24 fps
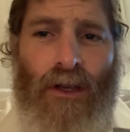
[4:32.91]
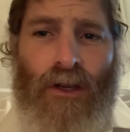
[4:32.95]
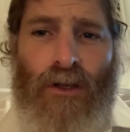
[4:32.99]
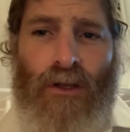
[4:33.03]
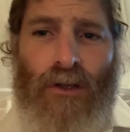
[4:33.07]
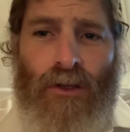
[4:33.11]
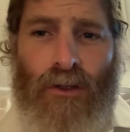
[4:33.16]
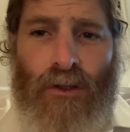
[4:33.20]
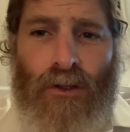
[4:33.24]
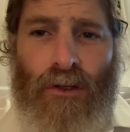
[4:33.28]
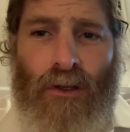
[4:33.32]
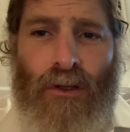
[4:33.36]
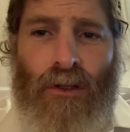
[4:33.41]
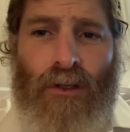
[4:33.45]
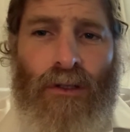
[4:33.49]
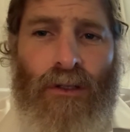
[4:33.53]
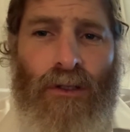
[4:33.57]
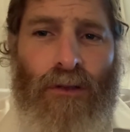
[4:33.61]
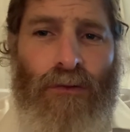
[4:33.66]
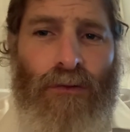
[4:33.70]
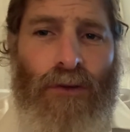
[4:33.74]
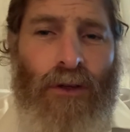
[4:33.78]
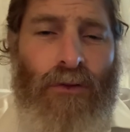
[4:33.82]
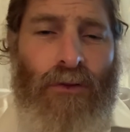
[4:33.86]
Yesod is
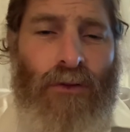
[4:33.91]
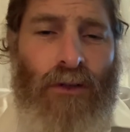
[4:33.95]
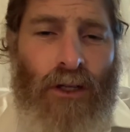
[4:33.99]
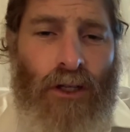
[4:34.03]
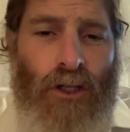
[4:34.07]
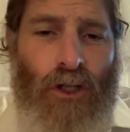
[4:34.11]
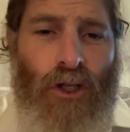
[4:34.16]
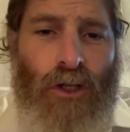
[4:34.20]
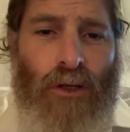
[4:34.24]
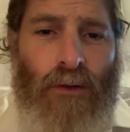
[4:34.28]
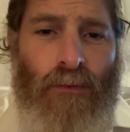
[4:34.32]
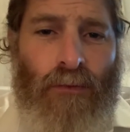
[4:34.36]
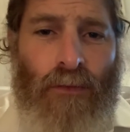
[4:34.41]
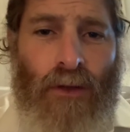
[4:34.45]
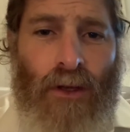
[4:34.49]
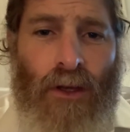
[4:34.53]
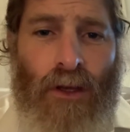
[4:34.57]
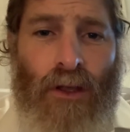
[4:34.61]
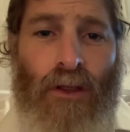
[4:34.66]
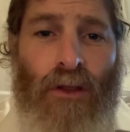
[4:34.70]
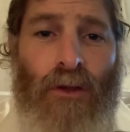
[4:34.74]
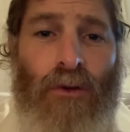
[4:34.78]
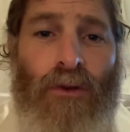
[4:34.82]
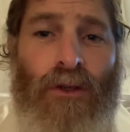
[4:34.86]
a foundation.
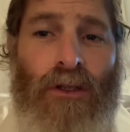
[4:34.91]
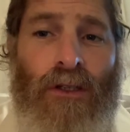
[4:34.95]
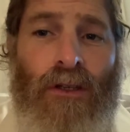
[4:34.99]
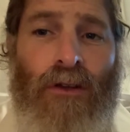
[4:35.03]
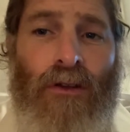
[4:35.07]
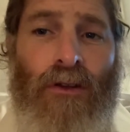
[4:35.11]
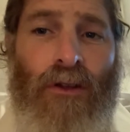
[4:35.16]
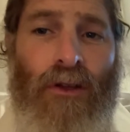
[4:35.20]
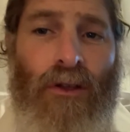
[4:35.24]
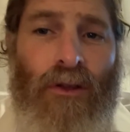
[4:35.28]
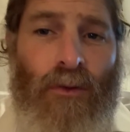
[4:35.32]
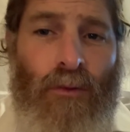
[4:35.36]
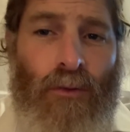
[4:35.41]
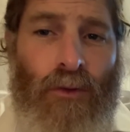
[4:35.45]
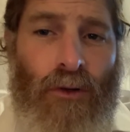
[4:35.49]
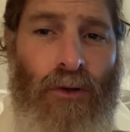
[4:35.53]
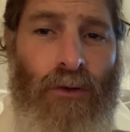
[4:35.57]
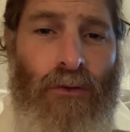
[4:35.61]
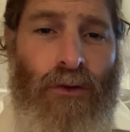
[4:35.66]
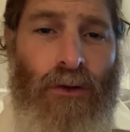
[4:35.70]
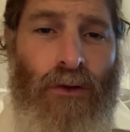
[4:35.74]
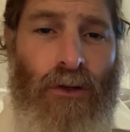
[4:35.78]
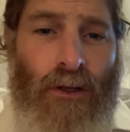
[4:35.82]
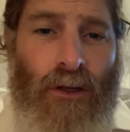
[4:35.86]
There is another
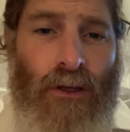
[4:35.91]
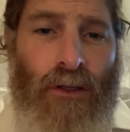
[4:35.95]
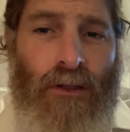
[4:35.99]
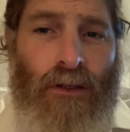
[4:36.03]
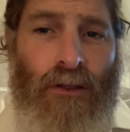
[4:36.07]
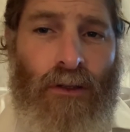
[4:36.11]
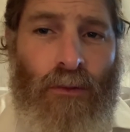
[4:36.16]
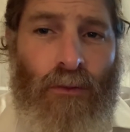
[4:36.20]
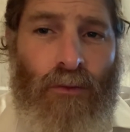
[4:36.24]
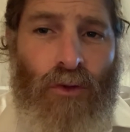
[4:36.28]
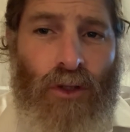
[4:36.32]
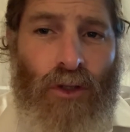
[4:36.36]
beautiful custom,